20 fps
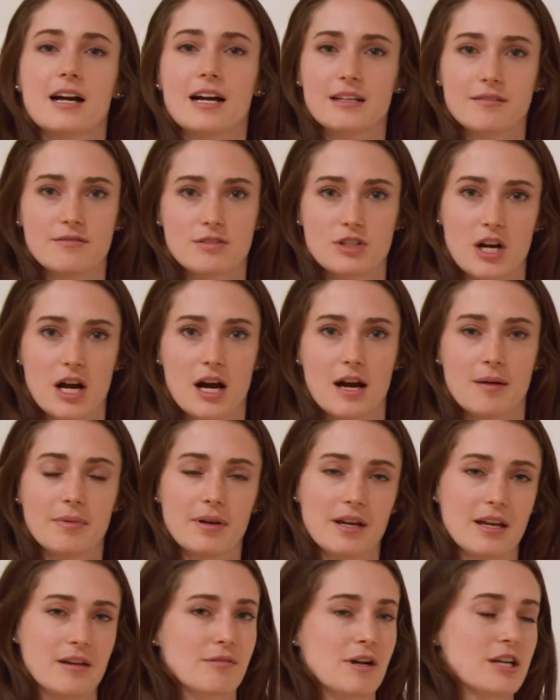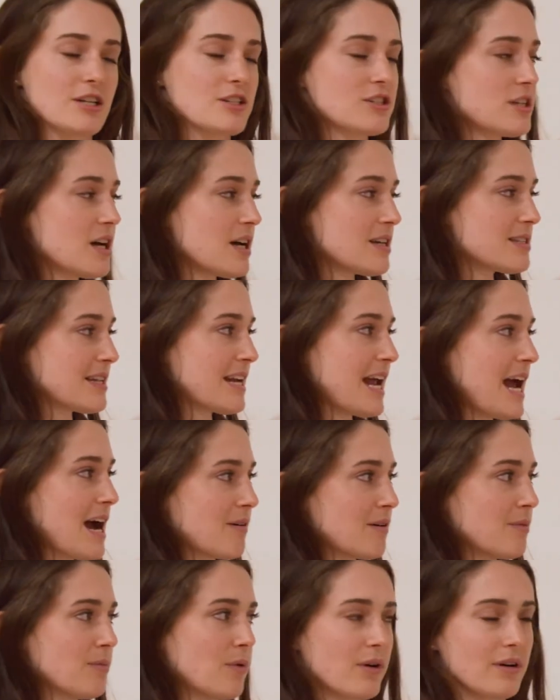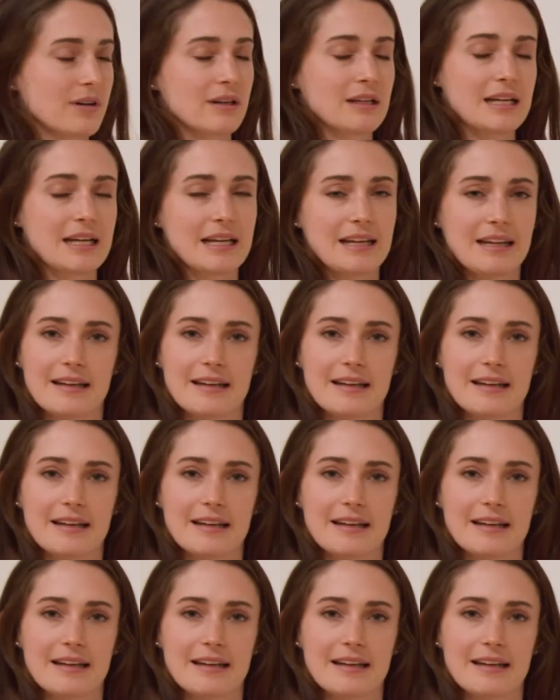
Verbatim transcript: kind of job a wrench does and how important it